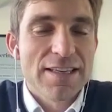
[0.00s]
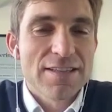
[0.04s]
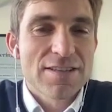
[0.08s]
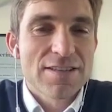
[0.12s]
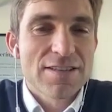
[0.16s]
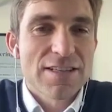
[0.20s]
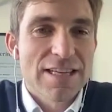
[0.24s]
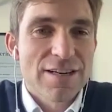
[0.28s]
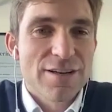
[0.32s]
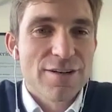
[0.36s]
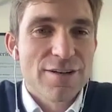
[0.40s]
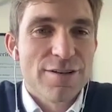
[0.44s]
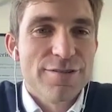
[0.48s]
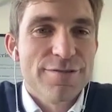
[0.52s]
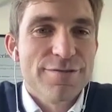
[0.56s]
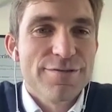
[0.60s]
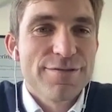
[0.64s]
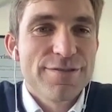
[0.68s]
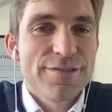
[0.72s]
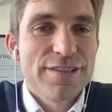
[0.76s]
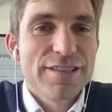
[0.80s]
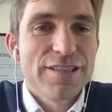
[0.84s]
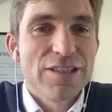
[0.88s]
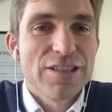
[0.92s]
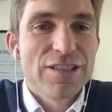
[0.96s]
instead
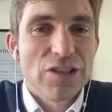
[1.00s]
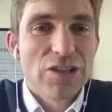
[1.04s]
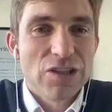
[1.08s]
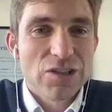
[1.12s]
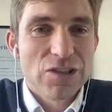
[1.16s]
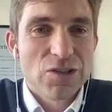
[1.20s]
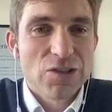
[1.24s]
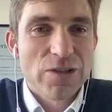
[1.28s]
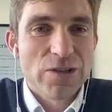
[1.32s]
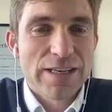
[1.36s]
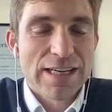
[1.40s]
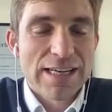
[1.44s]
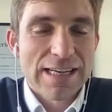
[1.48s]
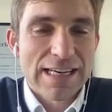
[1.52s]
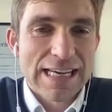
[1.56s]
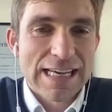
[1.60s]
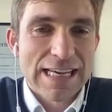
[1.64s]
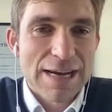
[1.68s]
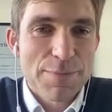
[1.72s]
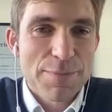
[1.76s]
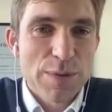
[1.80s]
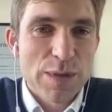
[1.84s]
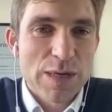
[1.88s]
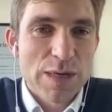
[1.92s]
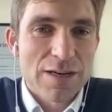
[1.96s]
of doing a
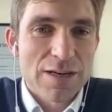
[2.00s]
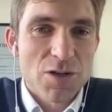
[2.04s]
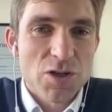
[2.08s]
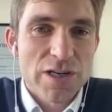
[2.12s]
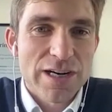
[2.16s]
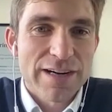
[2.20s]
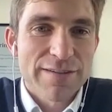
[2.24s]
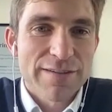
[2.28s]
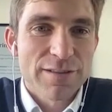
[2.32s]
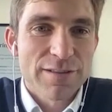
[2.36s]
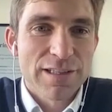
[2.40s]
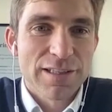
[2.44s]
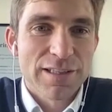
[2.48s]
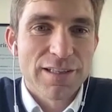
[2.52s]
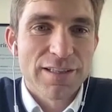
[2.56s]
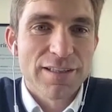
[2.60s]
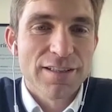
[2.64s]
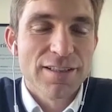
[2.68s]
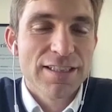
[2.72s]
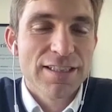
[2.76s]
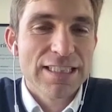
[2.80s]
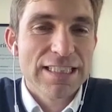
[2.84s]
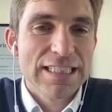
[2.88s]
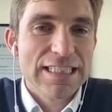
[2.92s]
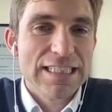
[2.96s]
gap year and
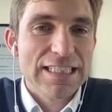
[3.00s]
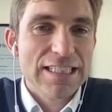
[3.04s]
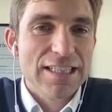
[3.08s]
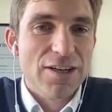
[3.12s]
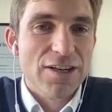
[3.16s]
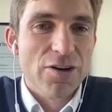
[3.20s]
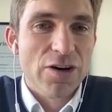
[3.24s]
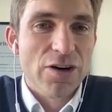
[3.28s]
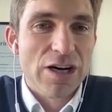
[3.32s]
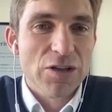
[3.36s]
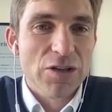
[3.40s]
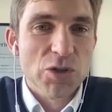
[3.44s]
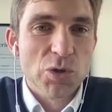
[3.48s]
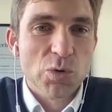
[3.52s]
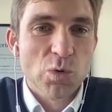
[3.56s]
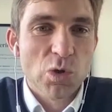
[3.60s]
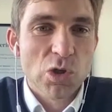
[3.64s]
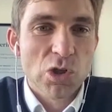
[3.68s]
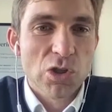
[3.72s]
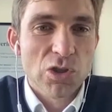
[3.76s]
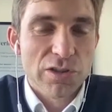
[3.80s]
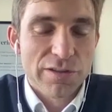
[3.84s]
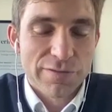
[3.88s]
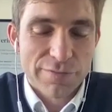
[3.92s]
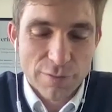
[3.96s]
traveling around the
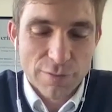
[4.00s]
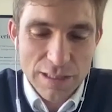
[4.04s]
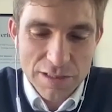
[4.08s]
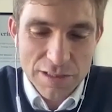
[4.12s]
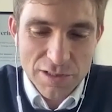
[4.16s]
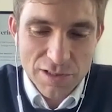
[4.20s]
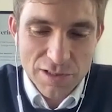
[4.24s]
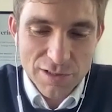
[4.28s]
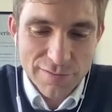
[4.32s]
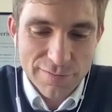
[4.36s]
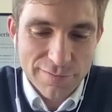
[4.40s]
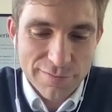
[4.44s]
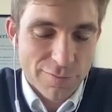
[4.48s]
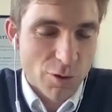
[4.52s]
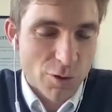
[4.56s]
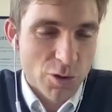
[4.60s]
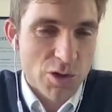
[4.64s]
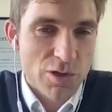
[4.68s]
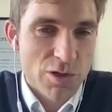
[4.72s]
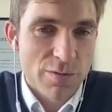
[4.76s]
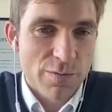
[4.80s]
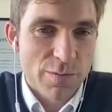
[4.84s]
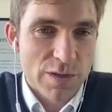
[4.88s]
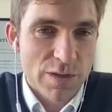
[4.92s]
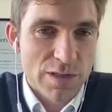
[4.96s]
world, if one's in a
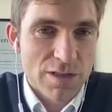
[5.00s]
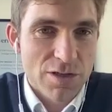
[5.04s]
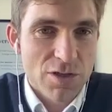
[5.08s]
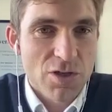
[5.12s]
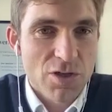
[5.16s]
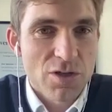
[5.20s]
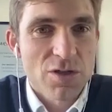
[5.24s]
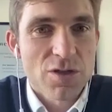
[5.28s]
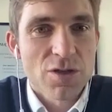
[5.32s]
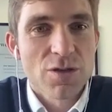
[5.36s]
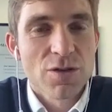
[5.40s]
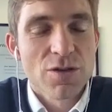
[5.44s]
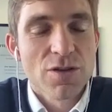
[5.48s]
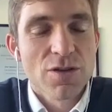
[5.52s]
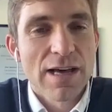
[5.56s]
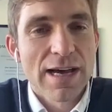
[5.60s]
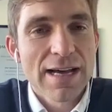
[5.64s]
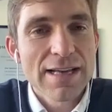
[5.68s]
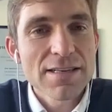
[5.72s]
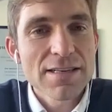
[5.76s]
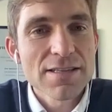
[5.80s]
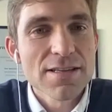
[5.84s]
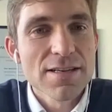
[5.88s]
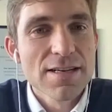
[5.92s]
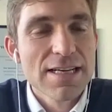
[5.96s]
fortunate position to do
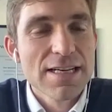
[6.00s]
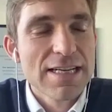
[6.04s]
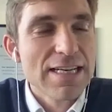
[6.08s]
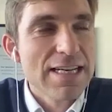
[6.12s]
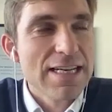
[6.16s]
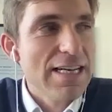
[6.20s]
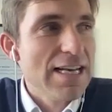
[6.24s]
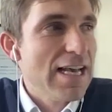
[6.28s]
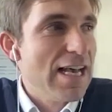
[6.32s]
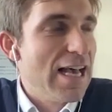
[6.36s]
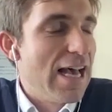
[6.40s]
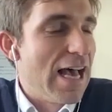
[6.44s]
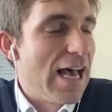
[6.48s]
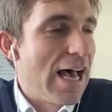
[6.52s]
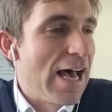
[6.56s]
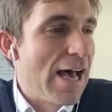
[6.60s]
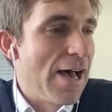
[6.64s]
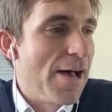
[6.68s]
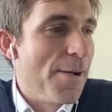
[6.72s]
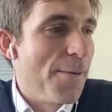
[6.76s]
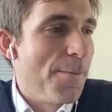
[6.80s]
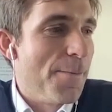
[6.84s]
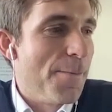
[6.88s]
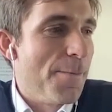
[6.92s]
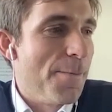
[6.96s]
that,
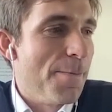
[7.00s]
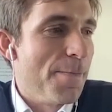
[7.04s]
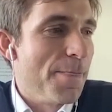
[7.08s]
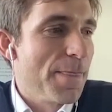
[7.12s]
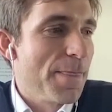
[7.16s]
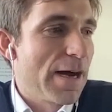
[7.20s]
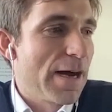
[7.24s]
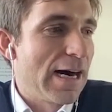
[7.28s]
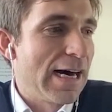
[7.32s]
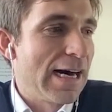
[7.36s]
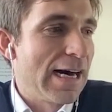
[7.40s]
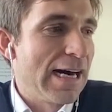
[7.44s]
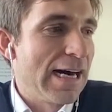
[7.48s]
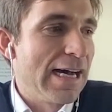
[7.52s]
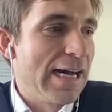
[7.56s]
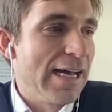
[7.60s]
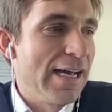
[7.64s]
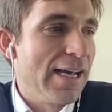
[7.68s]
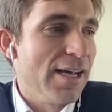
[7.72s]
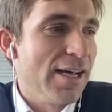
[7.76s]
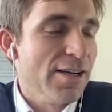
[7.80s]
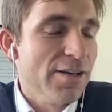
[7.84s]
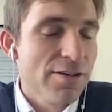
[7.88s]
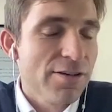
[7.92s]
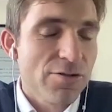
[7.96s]

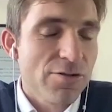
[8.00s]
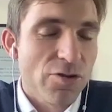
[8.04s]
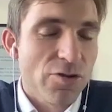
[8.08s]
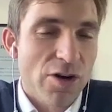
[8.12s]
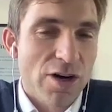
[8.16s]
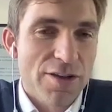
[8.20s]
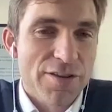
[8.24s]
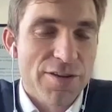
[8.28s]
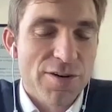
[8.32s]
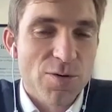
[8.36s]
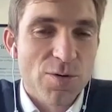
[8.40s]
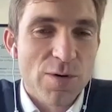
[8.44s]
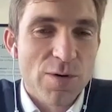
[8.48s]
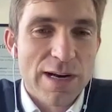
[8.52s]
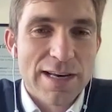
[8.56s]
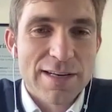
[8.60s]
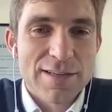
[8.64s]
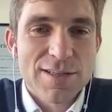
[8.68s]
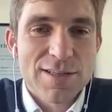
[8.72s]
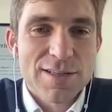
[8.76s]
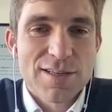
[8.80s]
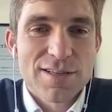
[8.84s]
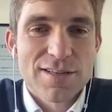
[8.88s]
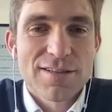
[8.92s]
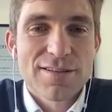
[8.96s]
I rather
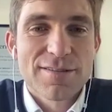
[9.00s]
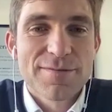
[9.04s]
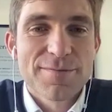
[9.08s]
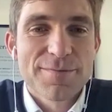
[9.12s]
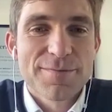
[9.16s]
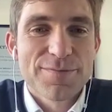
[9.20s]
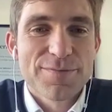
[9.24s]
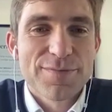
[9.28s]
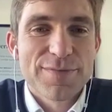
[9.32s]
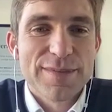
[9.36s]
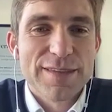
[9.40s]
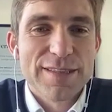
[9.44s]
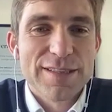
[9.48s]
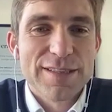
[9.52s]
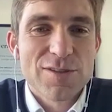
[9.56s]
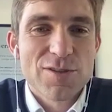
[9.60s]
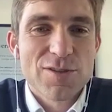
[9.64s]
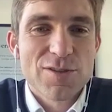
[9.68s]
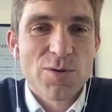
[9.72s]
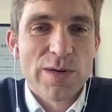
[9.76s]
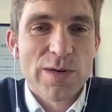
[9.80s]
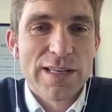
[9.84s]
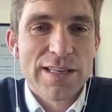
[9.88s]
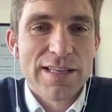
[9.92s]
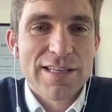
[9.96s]
went
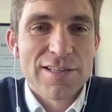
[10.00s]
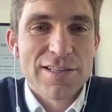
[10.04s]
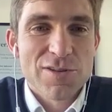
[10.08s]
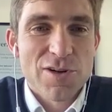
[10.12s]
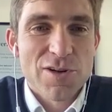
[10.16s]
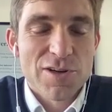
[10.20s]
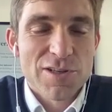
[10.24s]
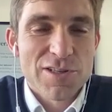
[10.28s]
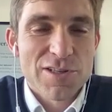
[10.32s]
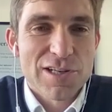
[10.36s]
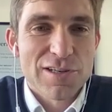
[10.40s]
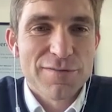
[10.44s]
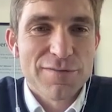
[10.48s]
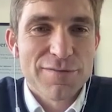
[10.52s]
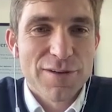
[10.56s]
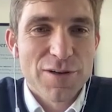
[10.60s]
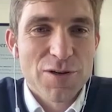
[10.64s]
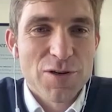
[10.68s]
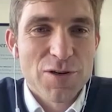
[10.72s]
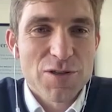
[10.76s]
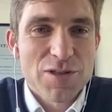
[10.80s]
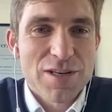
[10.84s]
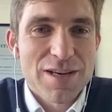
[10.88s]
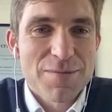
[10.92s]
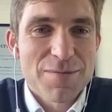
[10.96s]
to where there's no cell
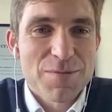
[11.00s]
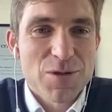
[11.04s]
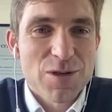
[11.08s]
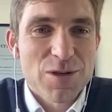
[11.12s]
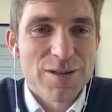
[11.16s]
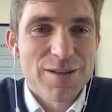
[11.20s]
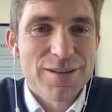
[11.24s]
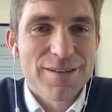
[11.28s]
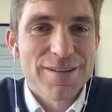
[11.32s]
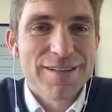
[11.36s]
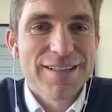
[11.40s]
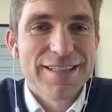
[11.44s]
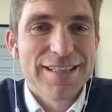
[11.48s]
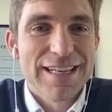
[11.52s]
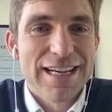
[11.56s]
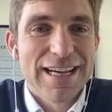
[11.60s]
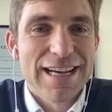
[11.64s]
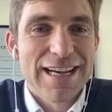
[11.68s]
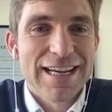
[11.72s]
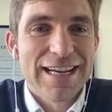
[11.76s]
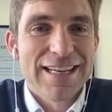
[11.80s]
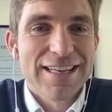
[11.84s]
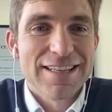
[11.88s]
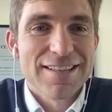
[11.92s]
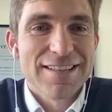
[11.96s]
phone reception
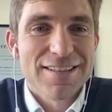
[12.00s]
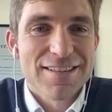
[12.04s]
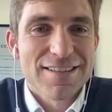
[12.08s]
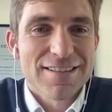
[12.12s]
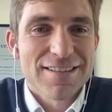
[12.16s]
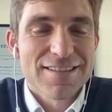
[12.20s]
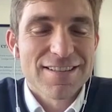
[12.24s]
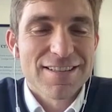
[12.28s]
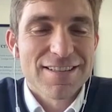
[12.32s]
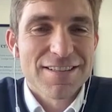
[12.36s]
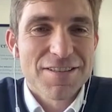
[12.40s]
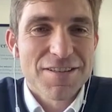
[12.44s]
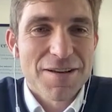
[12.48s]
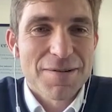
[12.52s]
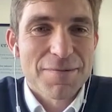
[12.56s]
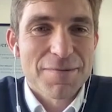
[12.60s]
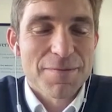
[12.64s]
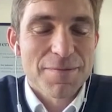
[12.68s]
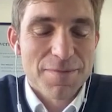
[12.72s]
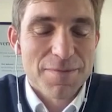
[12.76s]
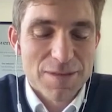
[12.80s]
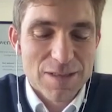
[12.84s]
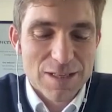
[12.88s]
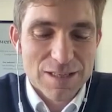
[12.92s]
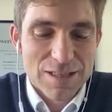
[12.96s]
and did
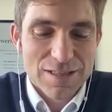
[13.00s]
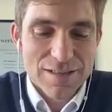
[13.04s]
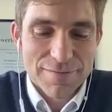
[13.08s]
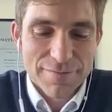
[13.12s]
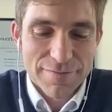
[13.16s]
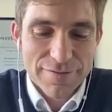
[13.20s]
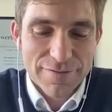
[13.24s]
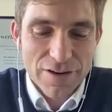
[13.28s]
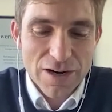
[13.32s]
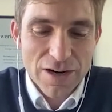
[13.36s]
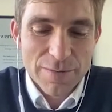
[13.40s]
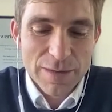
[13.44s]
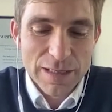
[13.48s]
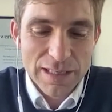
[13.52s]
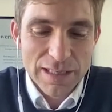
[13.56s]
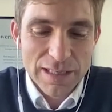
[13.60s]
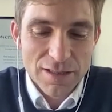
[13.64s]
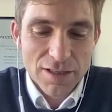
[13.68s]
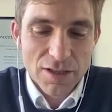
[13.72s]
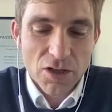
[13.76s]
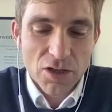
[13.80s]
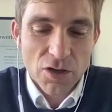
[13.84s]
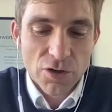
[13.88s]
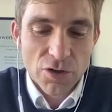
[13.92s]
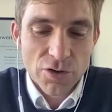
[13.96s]
some farming in
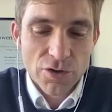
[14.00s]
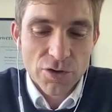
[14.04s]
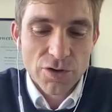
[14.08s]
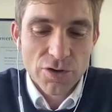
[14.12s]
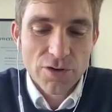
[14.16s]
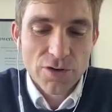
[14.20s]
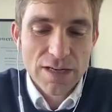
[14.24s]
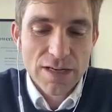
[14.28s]
the Karoo.